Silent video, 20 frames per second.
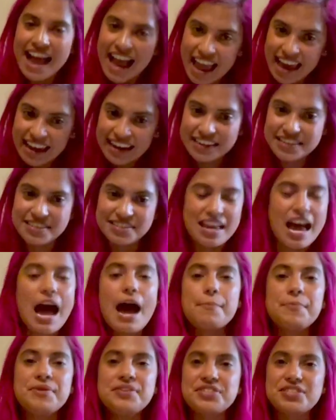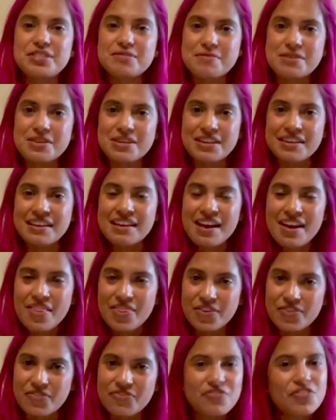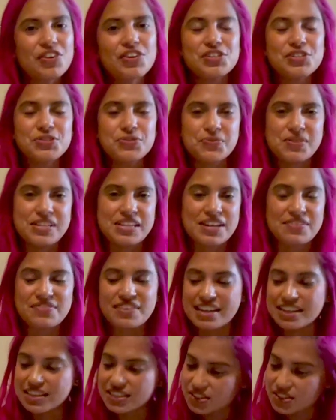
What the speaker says: and it just happens to be the first week of it,